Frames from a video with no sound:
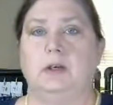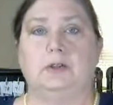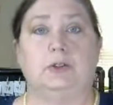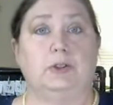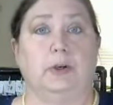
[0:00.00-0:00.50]

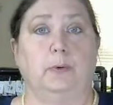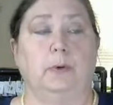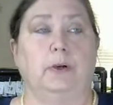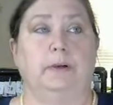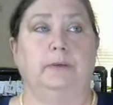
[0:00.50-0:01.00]
So,
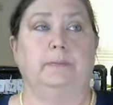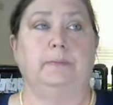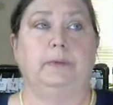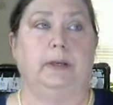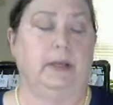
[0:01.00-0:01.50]

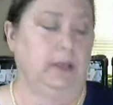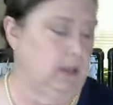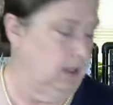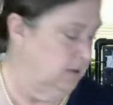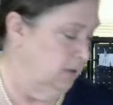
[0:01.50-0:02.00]

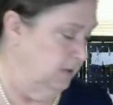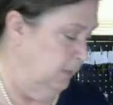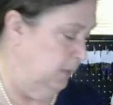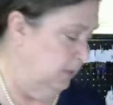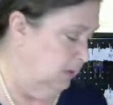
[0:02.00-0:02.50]

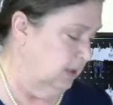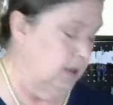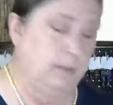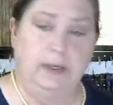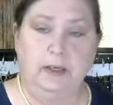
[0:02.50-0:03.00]
the
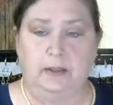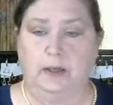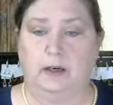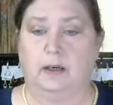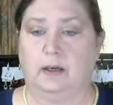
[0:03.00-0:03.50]
company
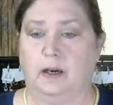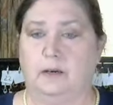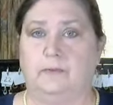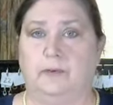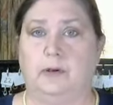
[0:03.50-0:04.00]
that I got
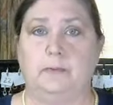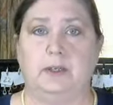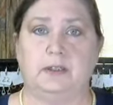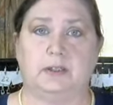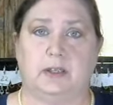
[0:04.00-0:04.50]
them from
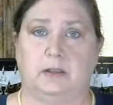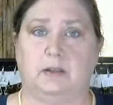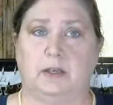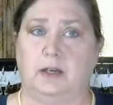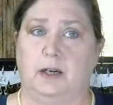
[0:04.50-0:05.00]
is
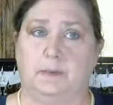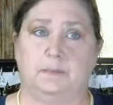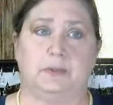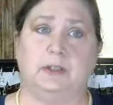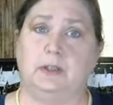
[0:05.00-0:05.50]

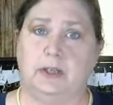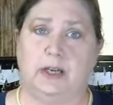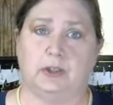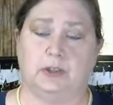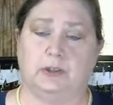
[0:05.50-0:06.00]
Kiops
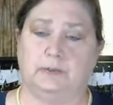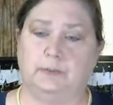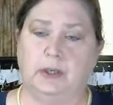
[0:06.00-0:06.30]
International.